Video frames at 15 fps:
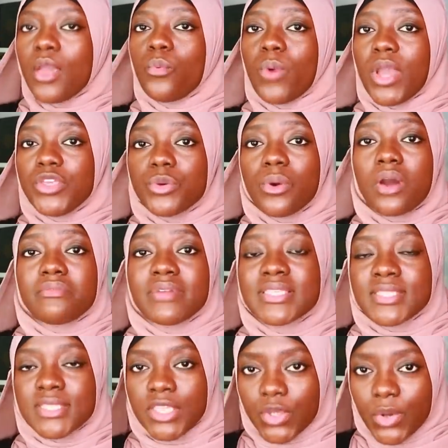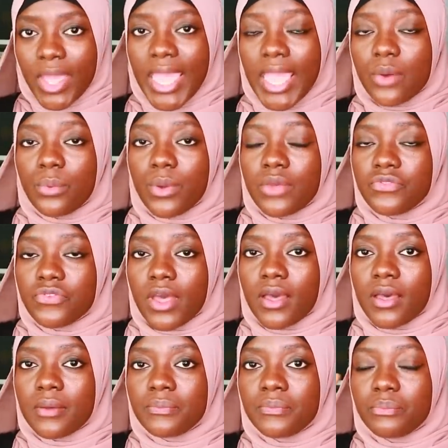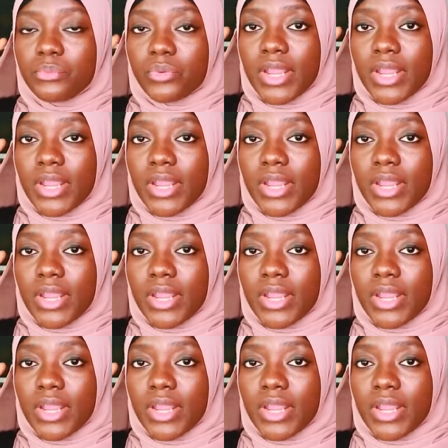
when you are rinsing your hair with um,